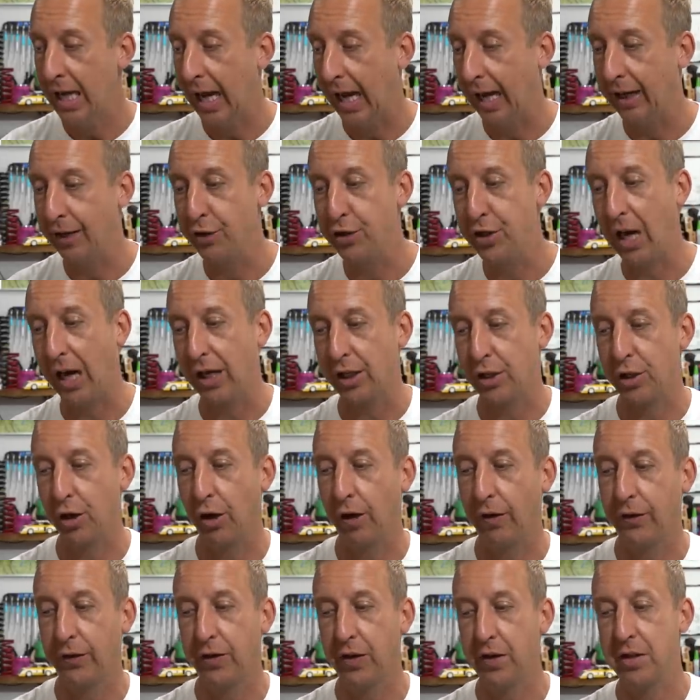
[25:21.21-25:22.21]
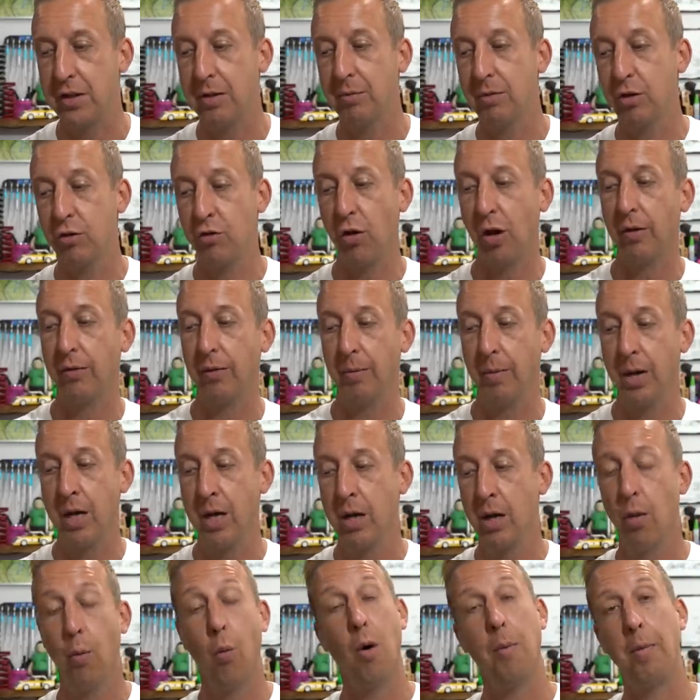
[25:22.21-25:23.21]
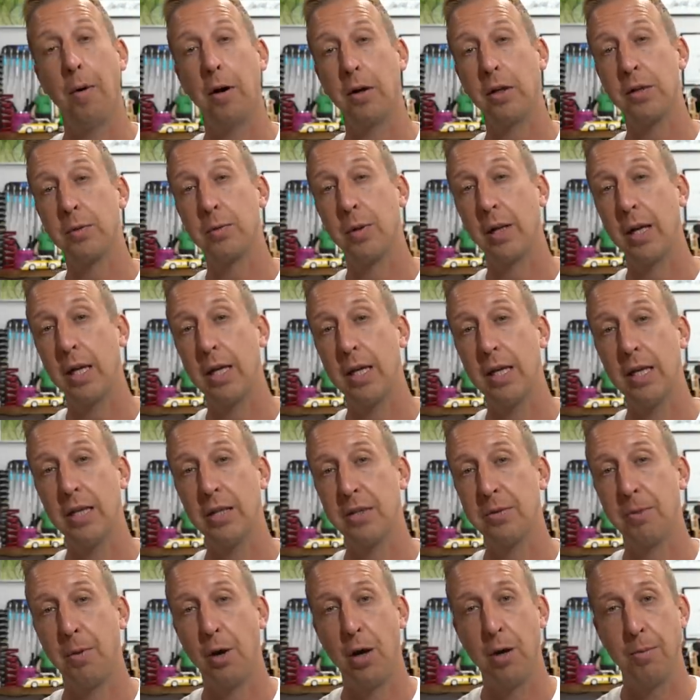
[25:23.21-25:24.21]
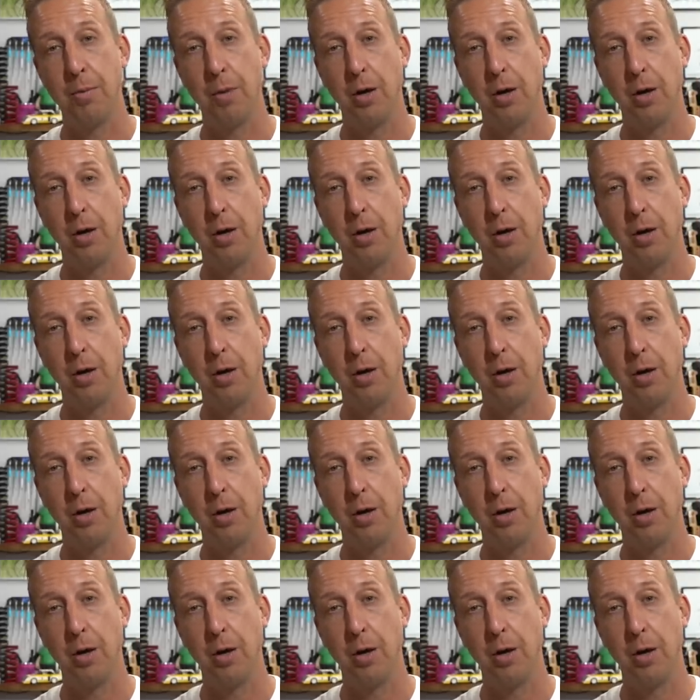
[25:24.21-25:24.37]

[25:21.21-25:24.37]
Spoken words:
and a jack shaft system to drive them. What bikes were they inspired